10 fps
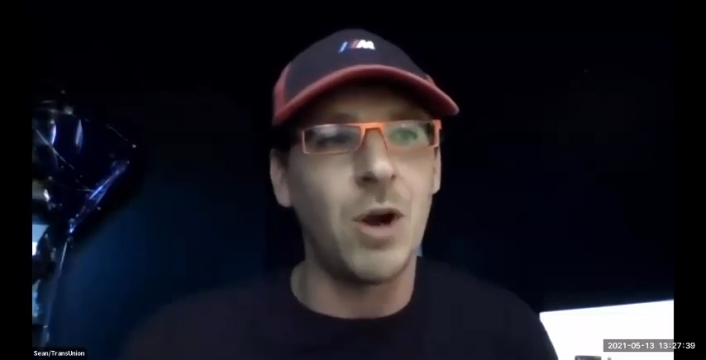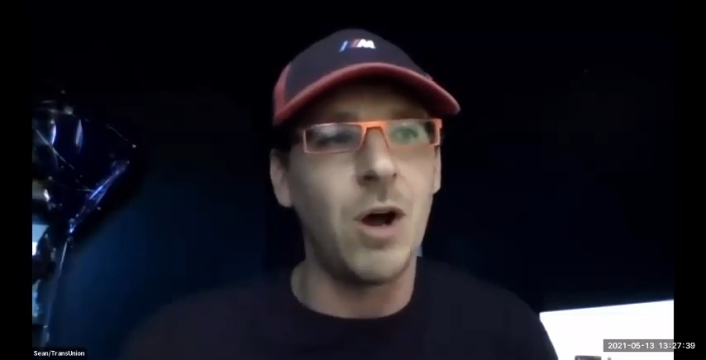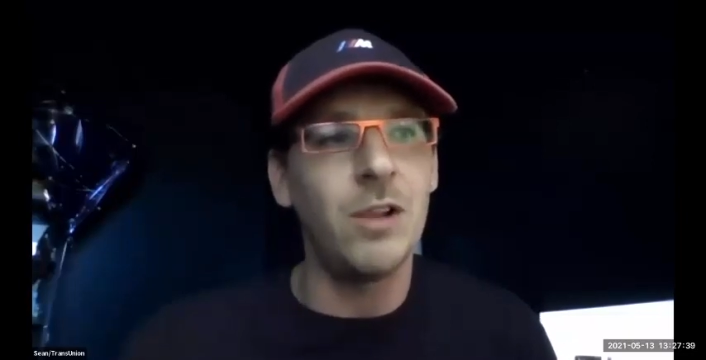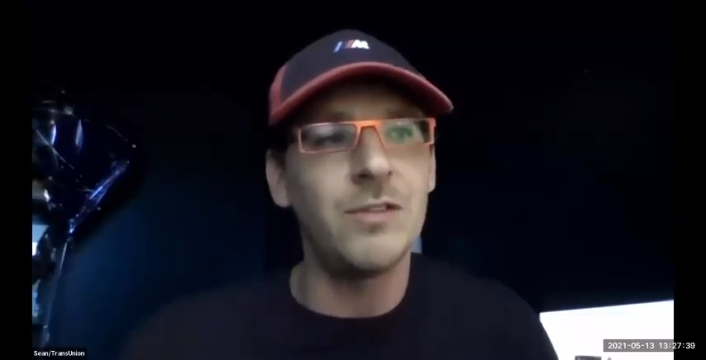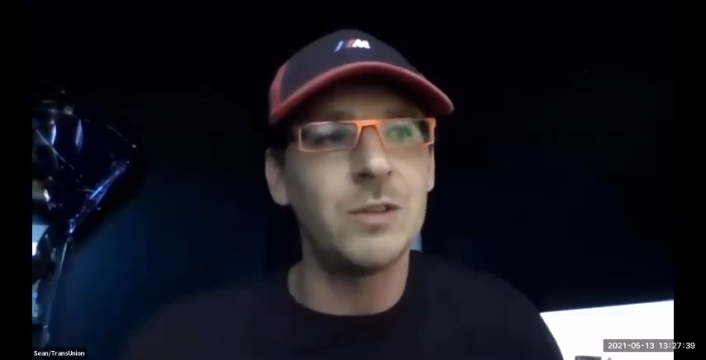
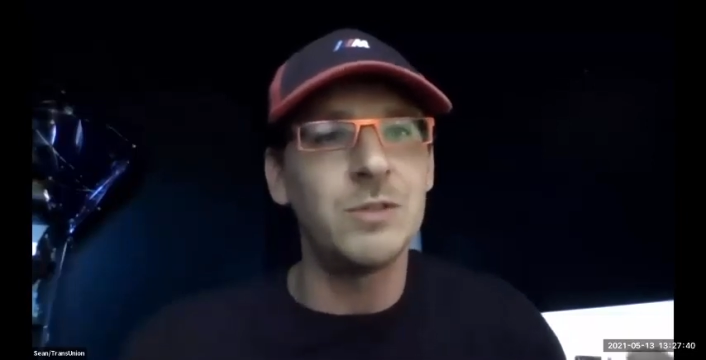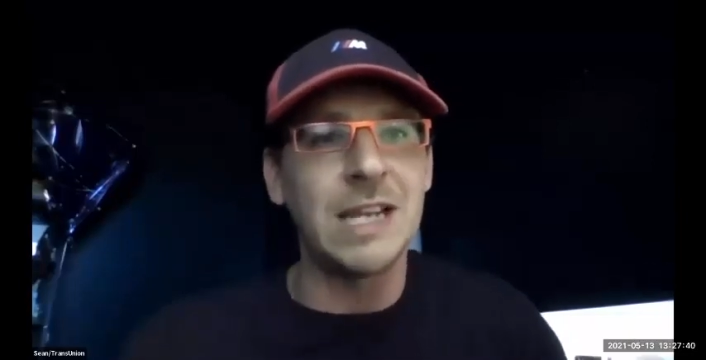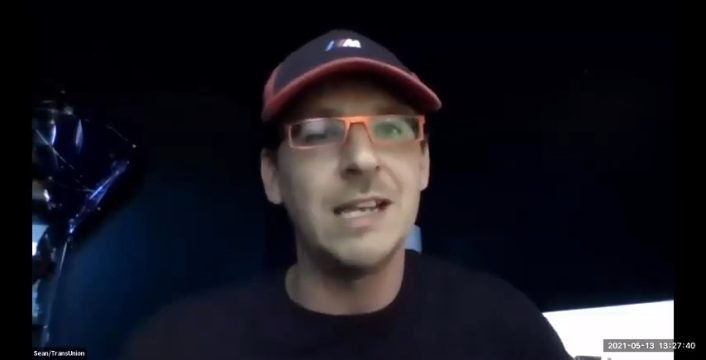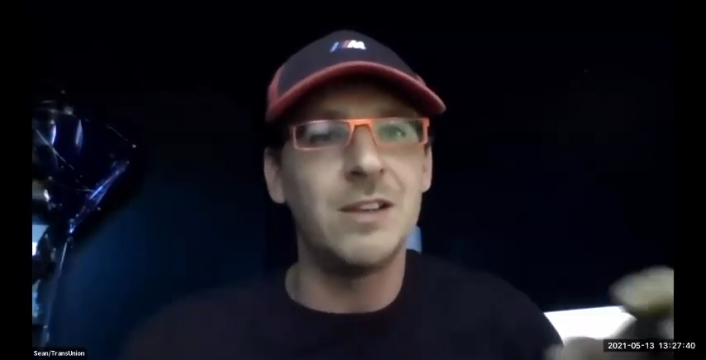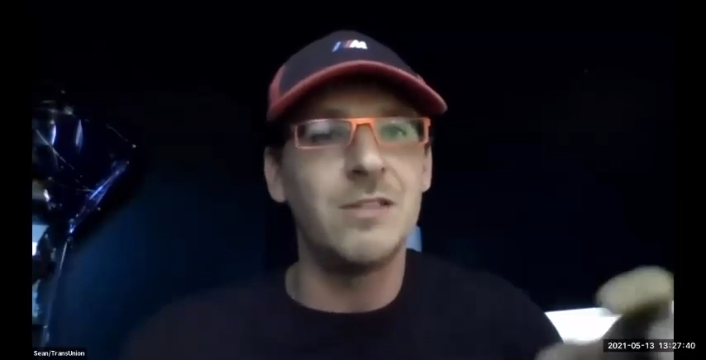all of those
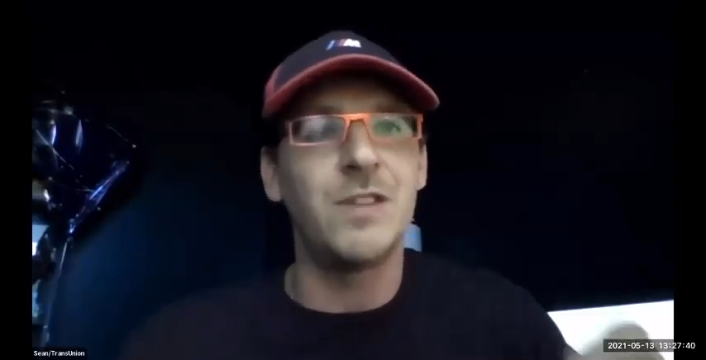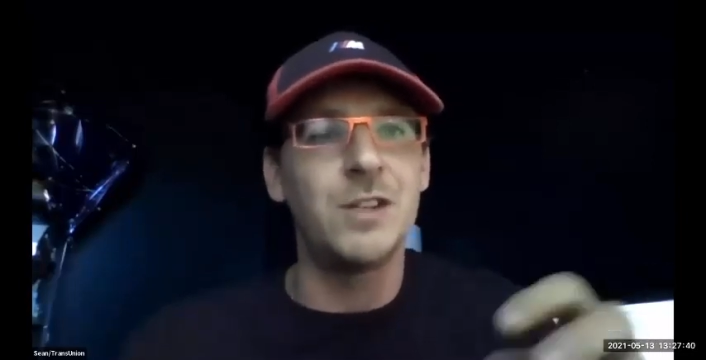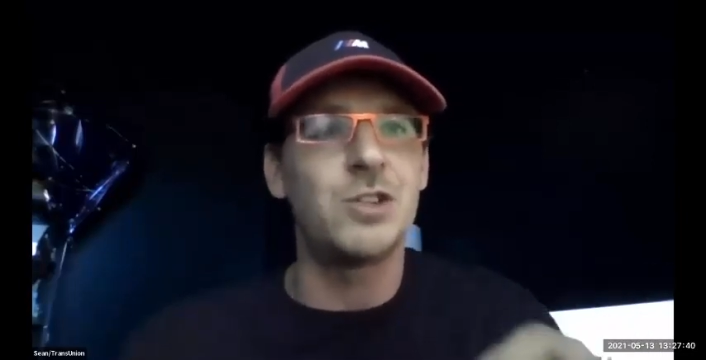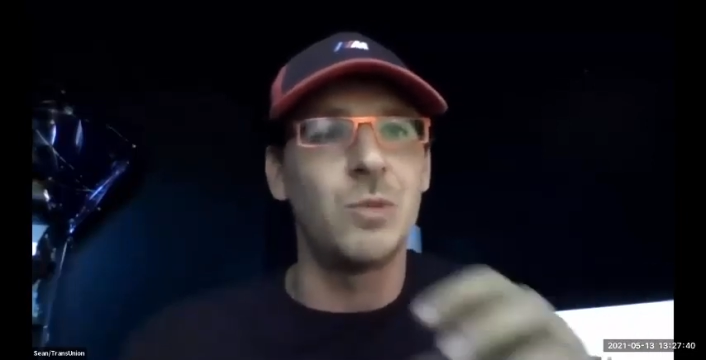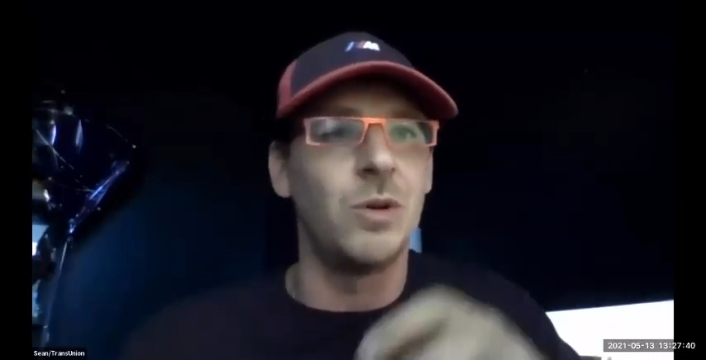
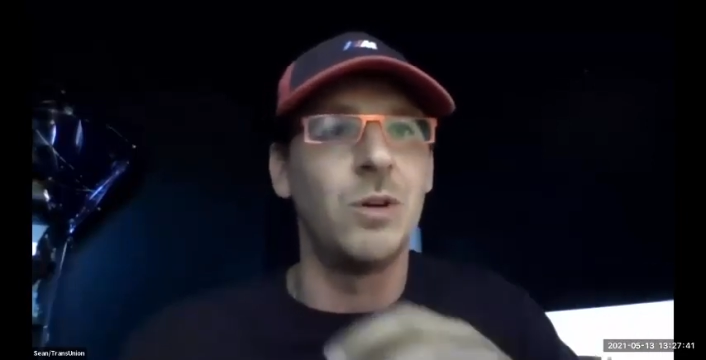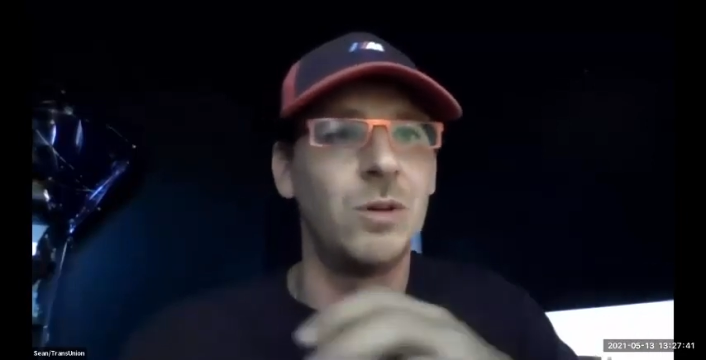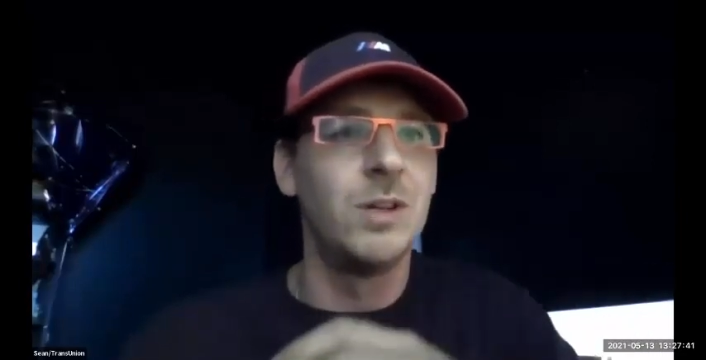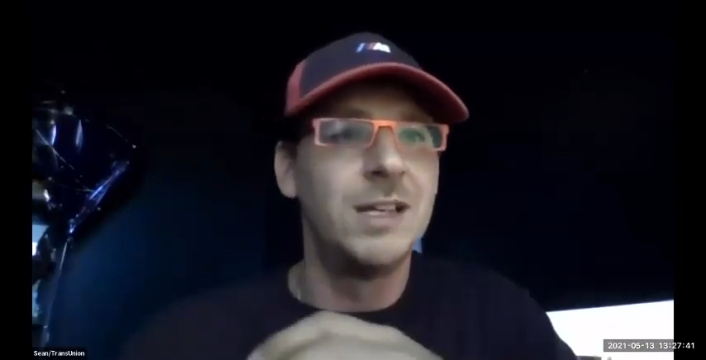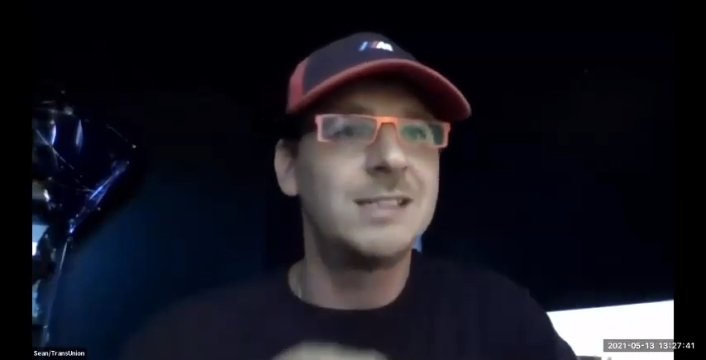
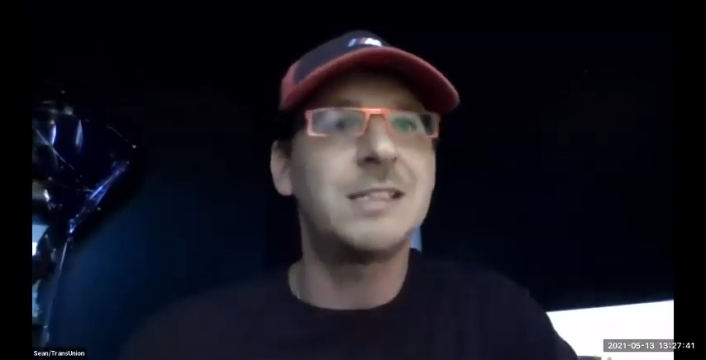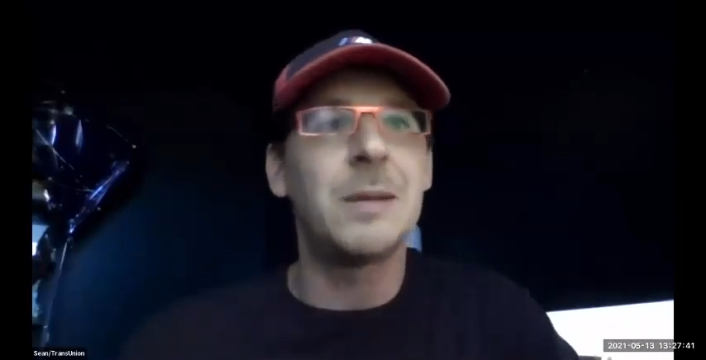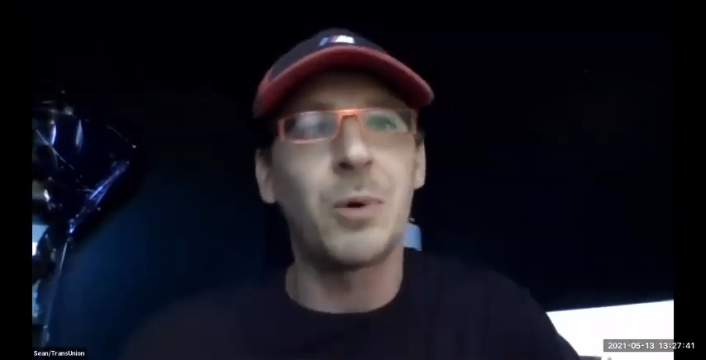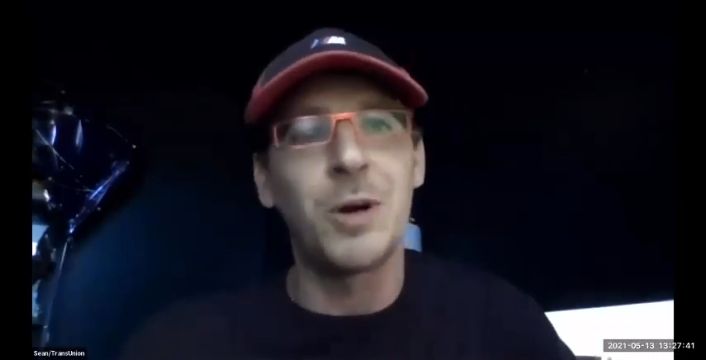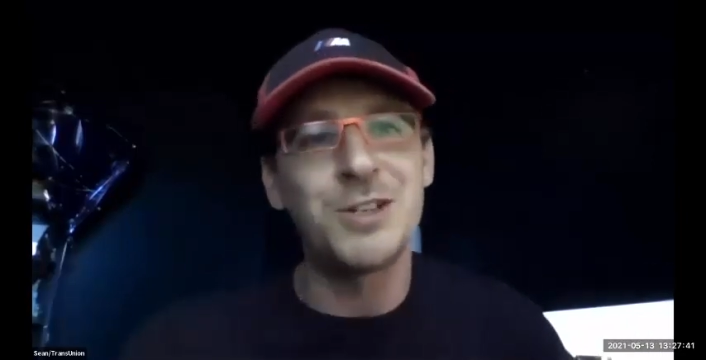individual
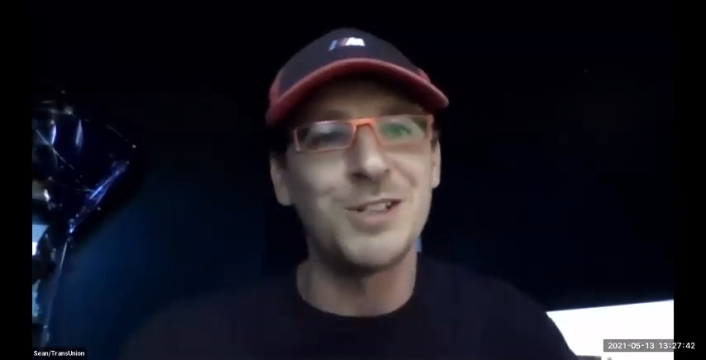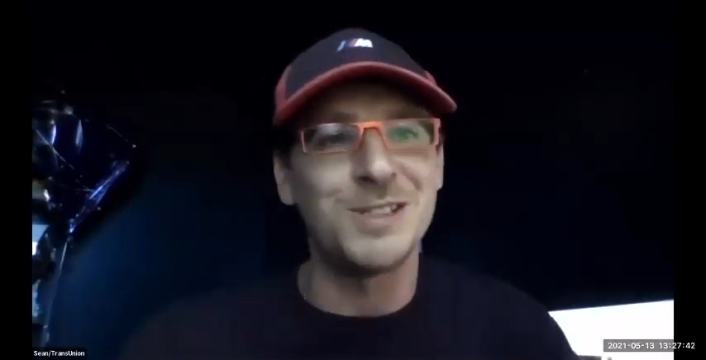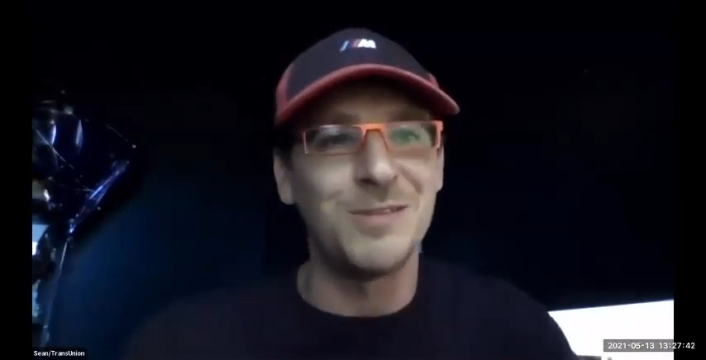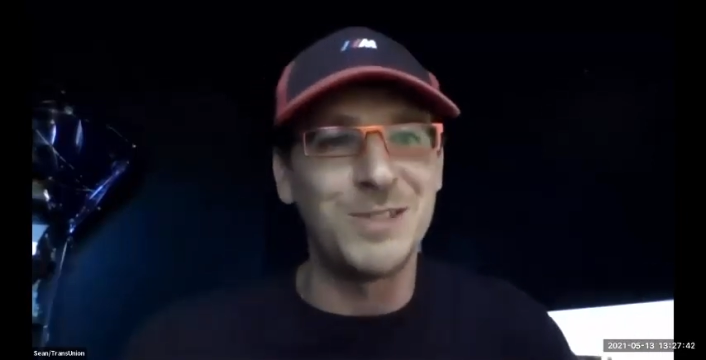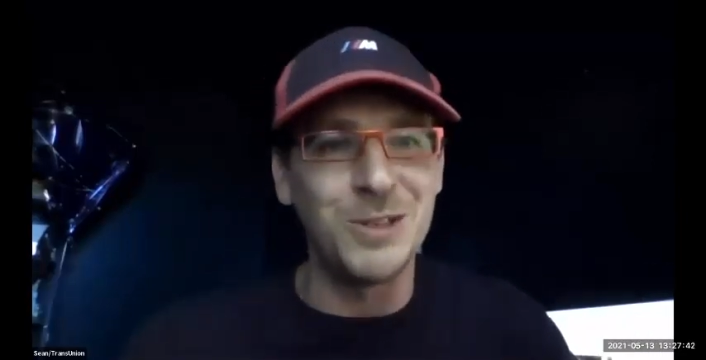
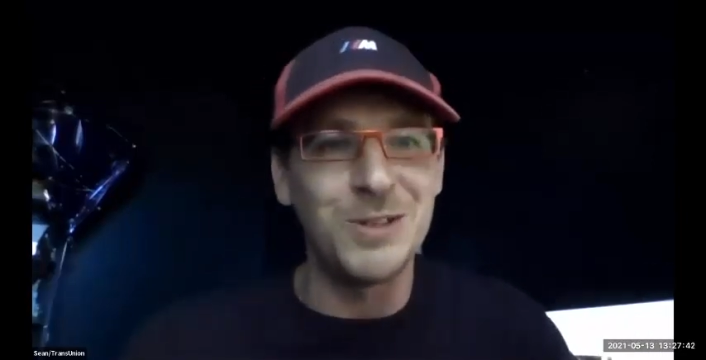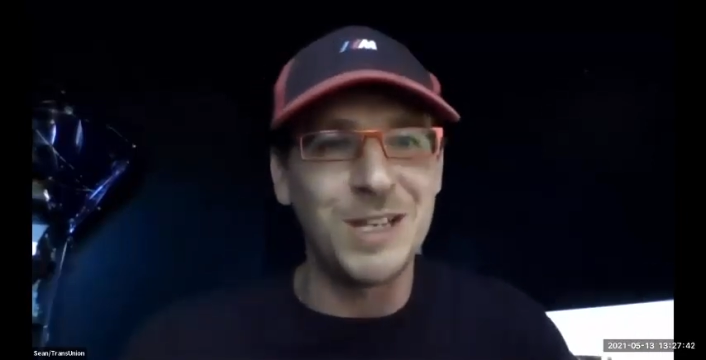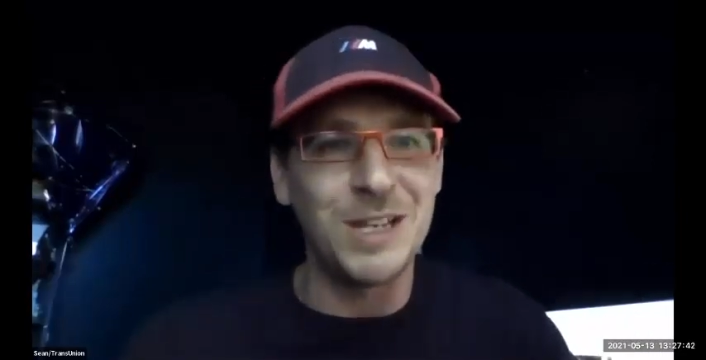separations of duty,